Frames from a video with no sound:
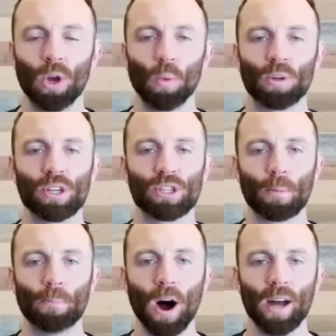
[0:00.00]
which is your
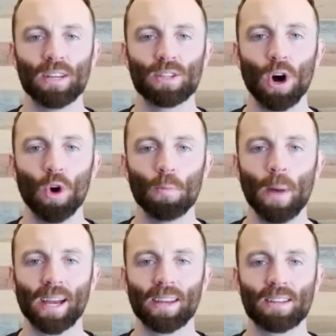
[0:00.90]
body's own
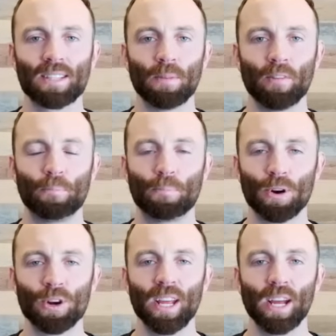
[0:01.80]
mechanism of
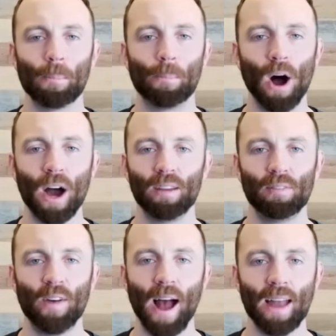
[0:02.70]
burning body
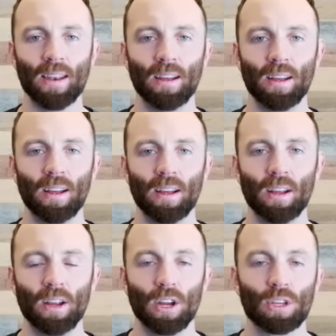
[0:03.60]
fat.
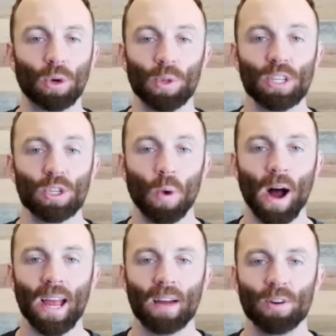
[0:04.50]
So this is
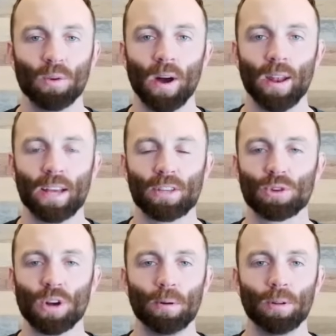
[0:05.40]
why everyone has
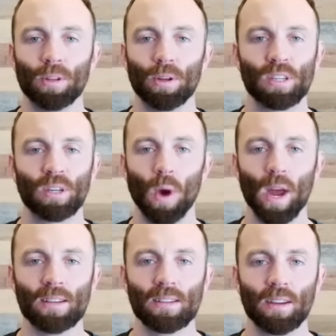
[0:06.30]
trouble losing
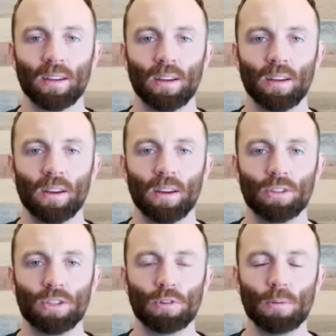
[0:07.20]
weight.
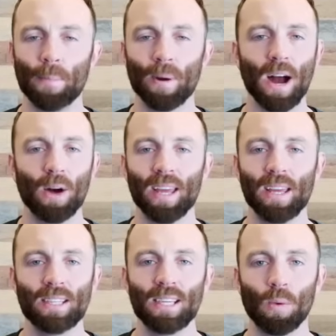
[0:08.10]
Do you remember how
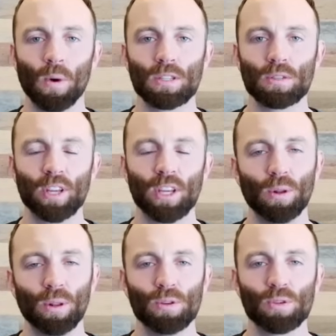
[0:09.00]
easy it was for you
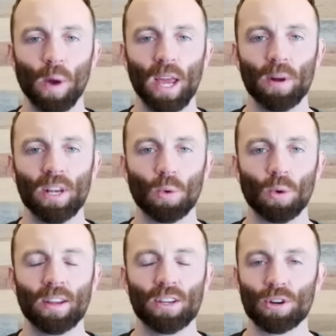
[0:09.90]
to lose weight when you
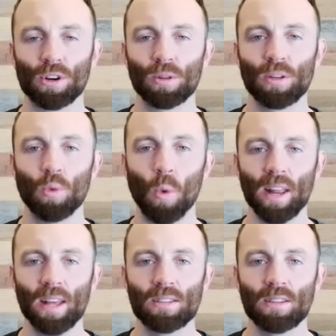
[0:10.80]
were in your early
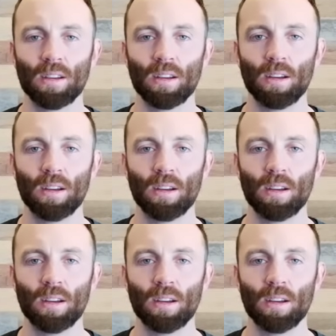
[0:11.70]
20s?